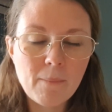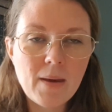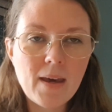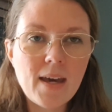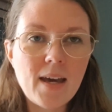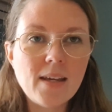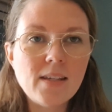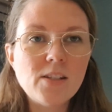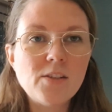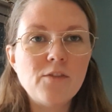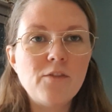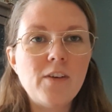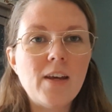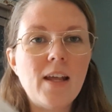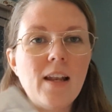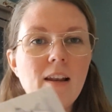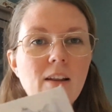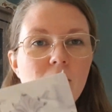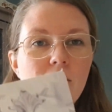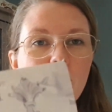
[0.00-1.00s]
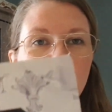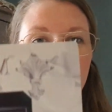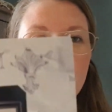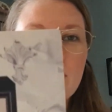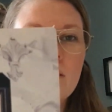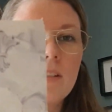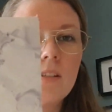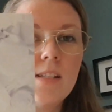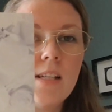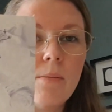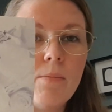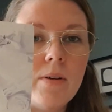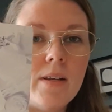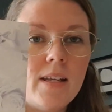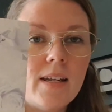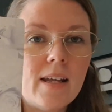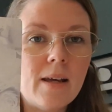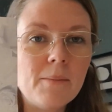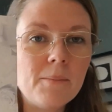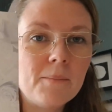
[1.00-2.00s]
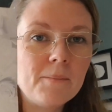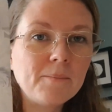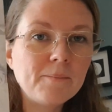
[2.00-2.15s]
eyes fell on Sabrina.